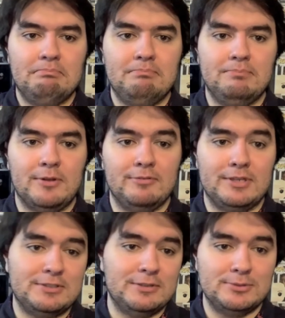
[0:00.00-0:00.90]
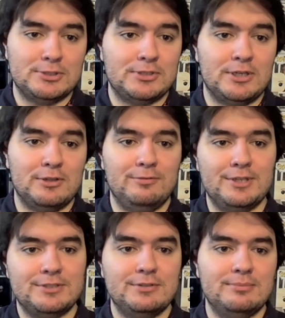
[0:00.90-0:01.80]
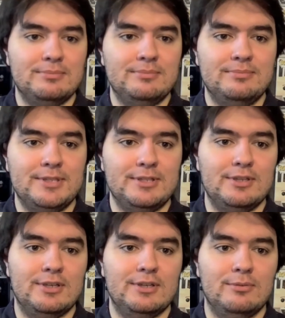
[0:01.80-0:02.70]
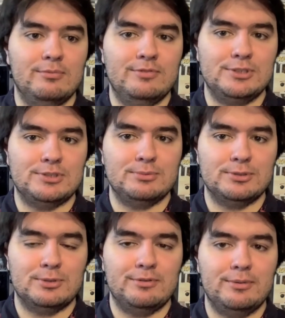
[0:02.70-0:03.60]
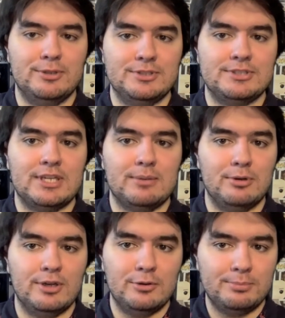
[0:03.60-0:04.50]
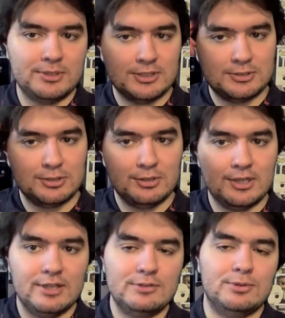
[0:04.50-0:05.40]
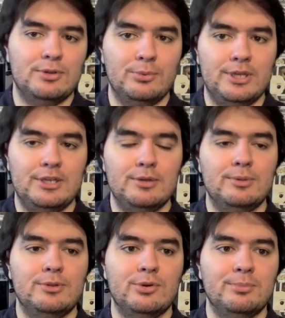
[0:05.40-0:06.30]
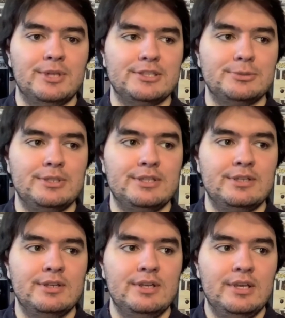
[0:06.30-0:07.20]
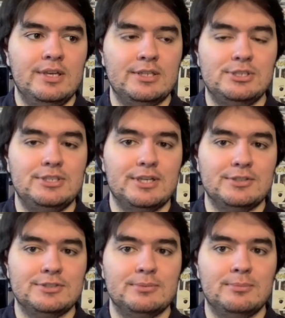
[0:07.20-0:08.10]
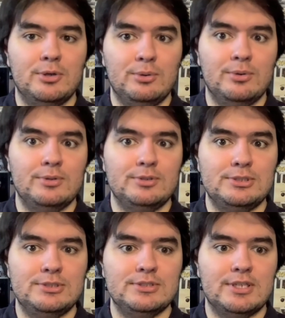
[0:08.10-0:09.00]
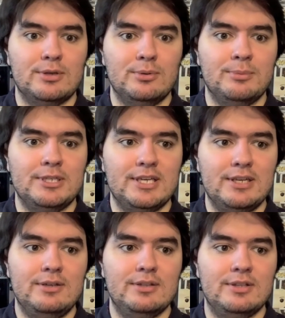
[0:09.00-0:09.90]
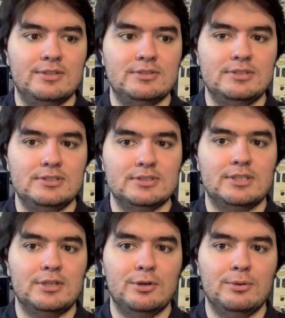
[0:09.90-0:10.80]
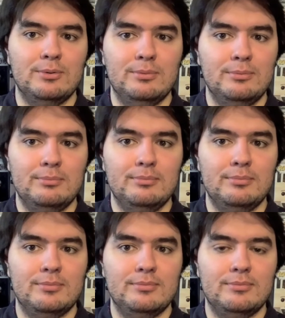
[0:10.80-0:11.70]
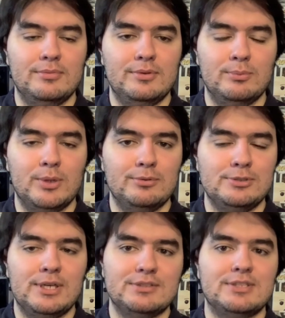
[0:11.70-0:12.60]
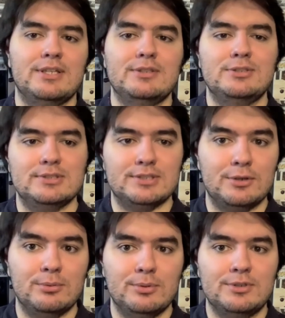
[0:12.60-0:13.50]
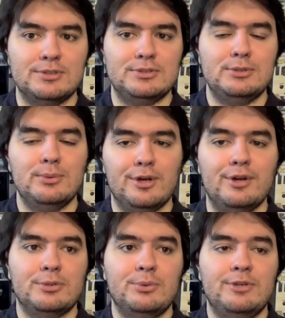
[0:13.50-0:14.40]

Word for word: a victim, just another victim, and uh, Vision was sort of able to snap her out by touching her head, sort of the way he did with Norm last week. And she tells him, "Oh, she's like, oh, am I dead?" And then he's like, "No." Mm, why would you ask that? And she's like, "Oh, well, because you are." When